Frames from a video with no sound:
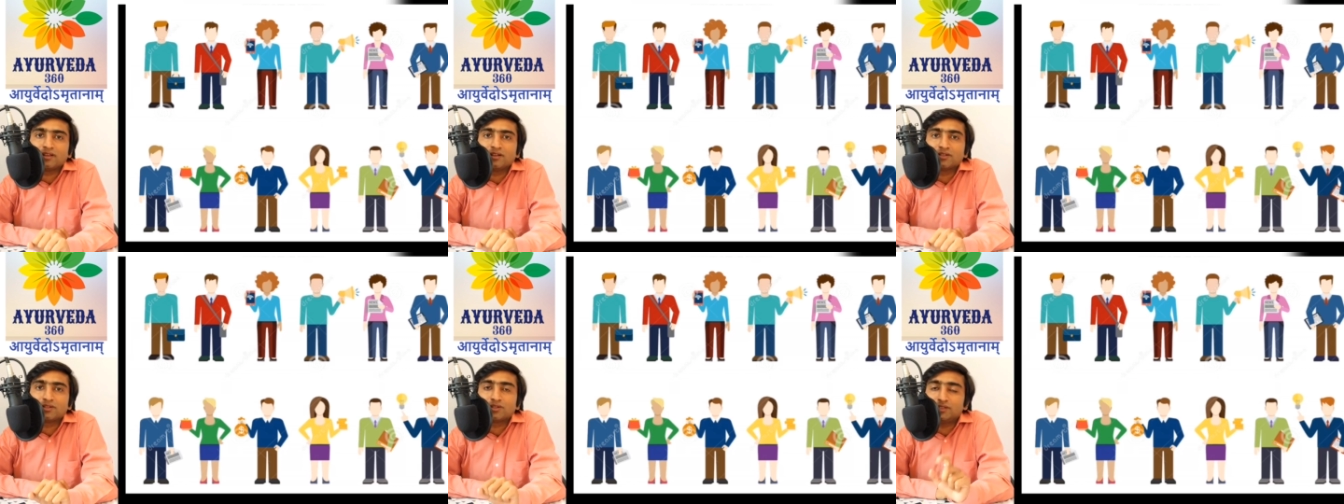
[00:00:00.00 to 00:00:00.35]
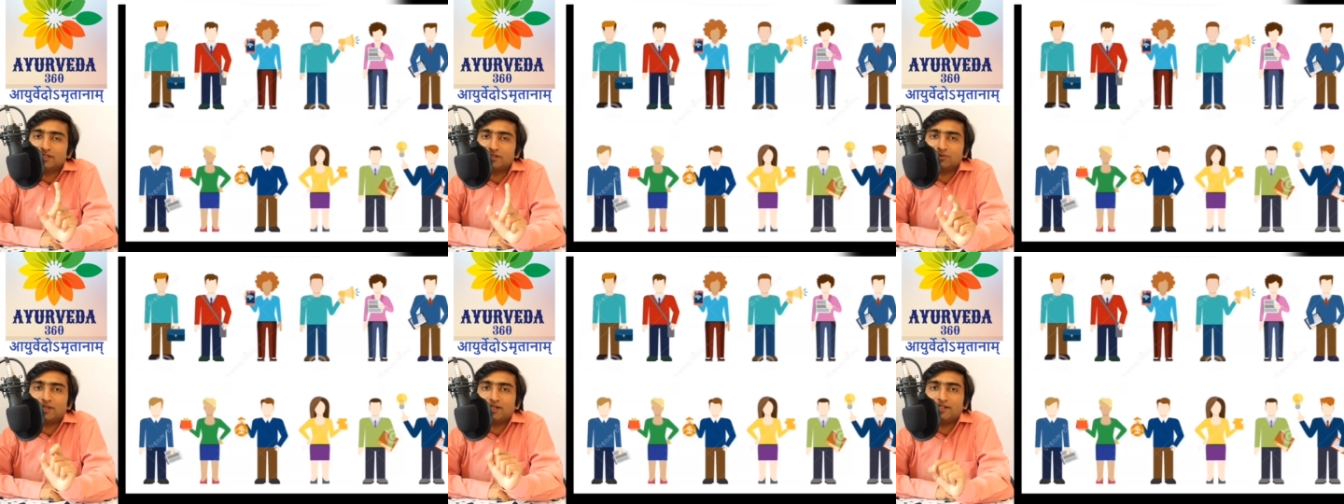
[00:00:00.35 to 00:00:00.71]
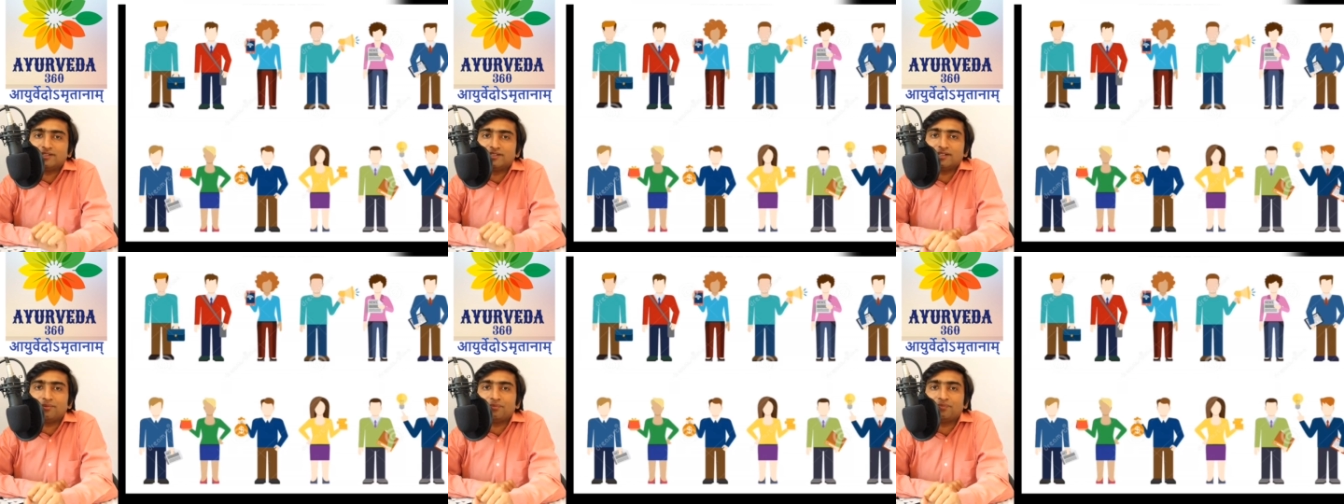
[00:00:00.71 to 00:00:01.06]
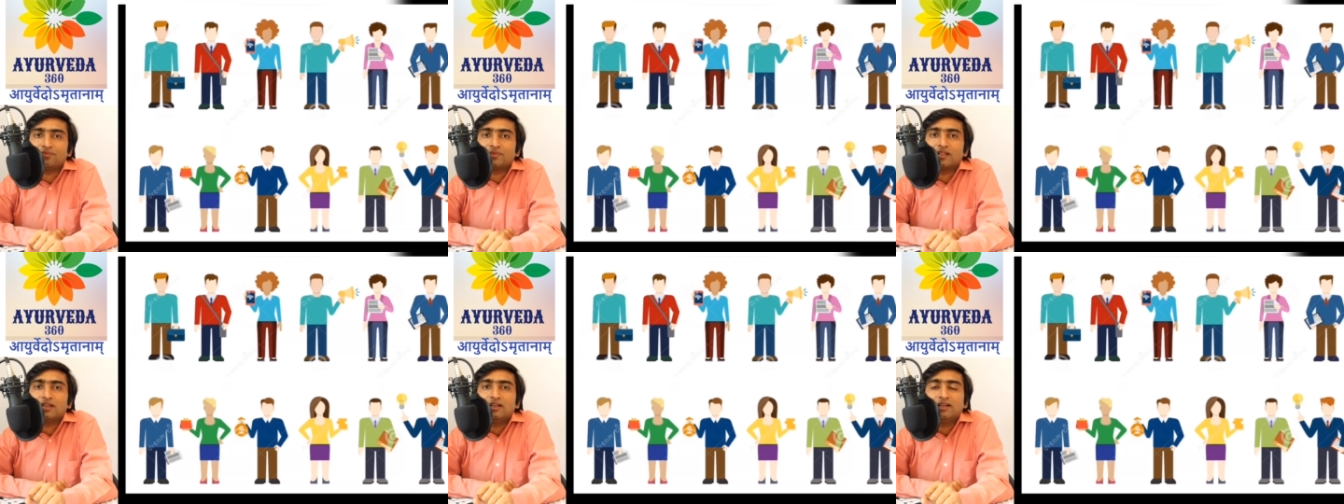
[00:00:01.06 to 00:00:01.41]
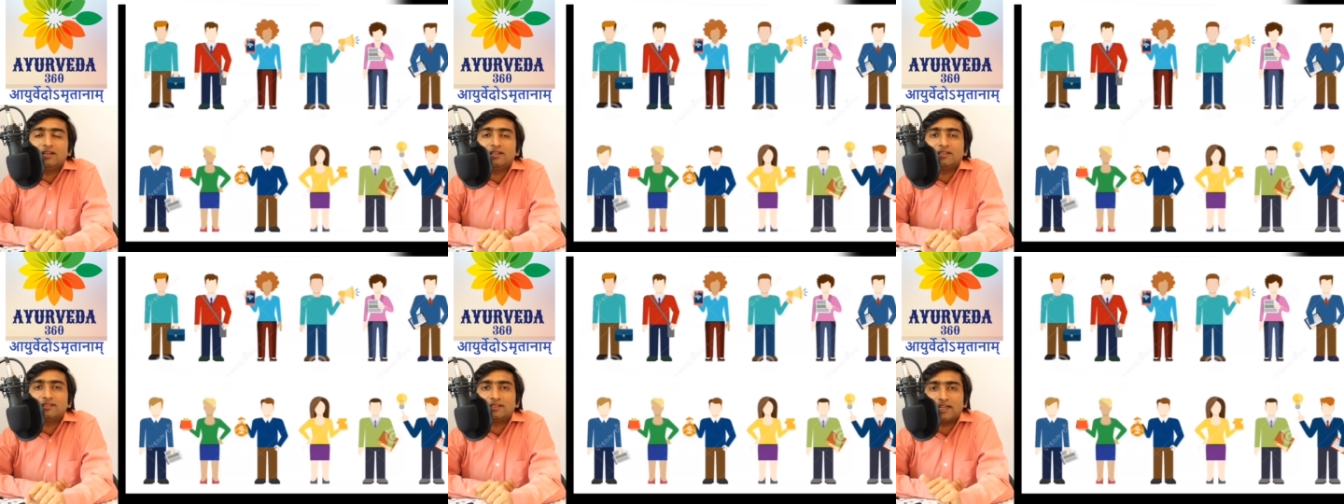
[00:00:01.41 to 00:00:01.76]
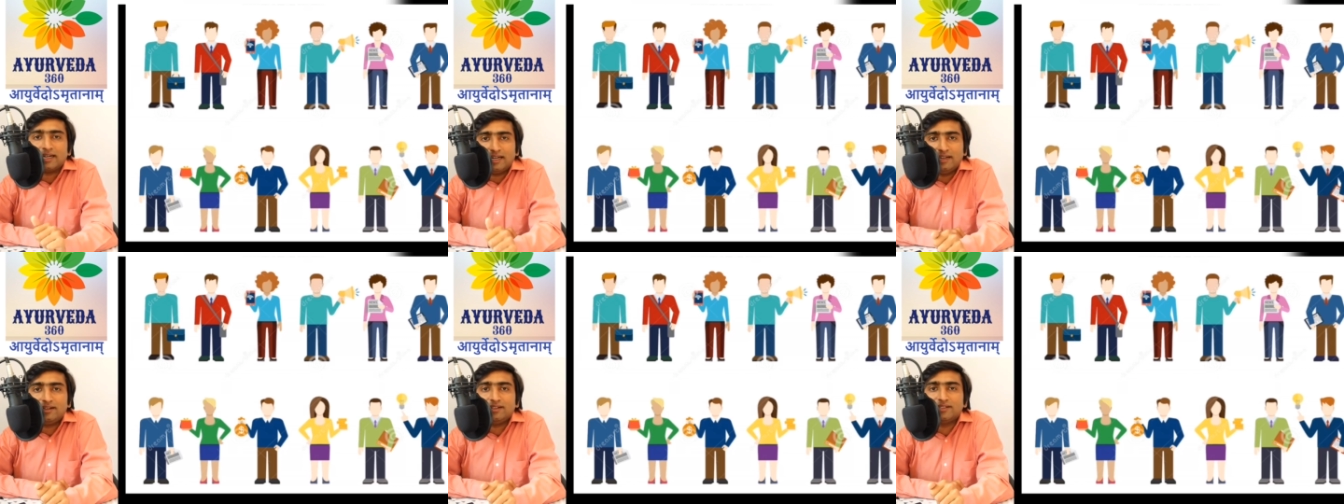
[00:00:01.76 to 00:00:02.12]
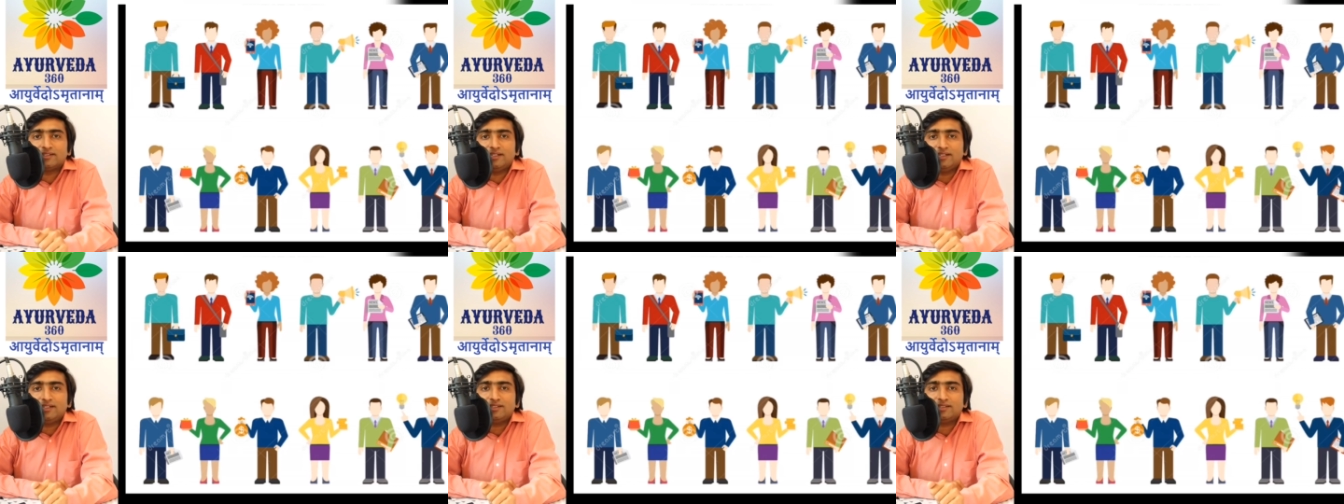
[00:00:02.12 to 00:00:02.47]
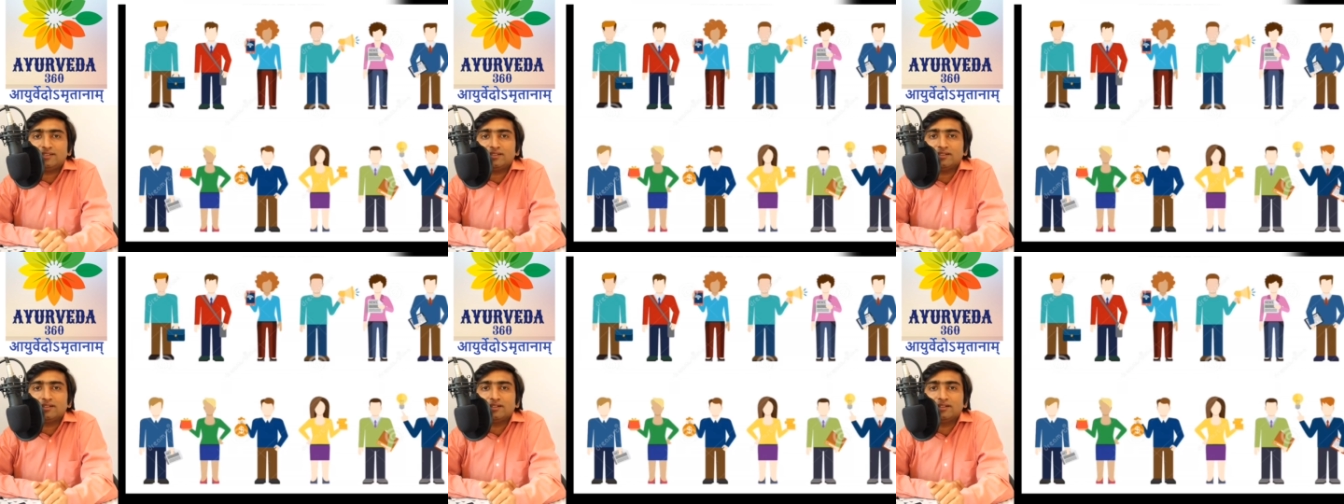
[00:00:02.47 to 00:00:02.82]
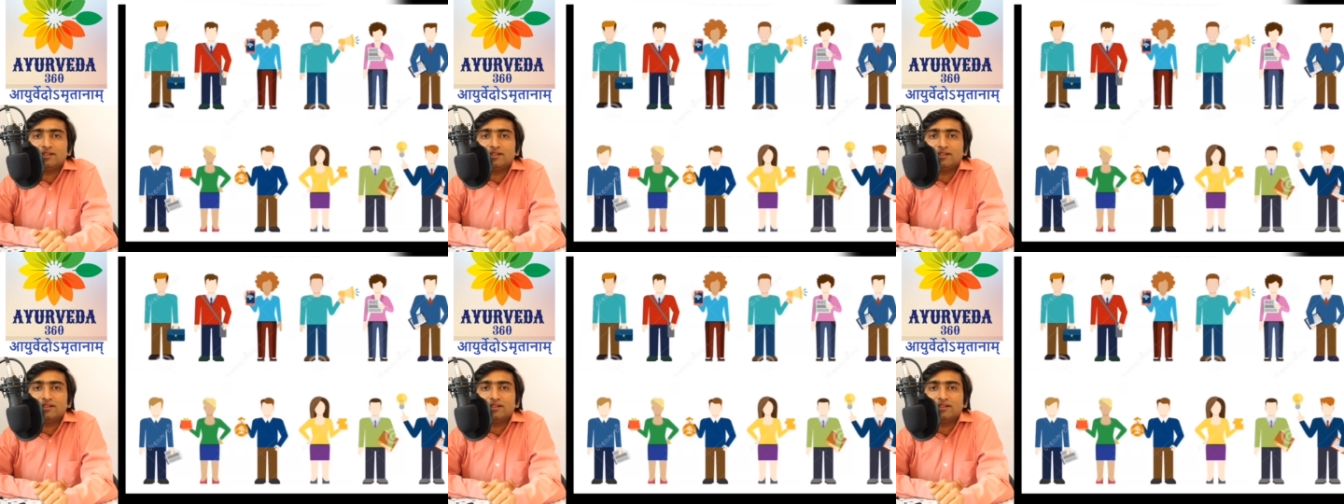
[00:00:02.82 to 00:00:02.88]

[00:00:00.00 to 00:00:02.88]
So this is one reason. Second reason is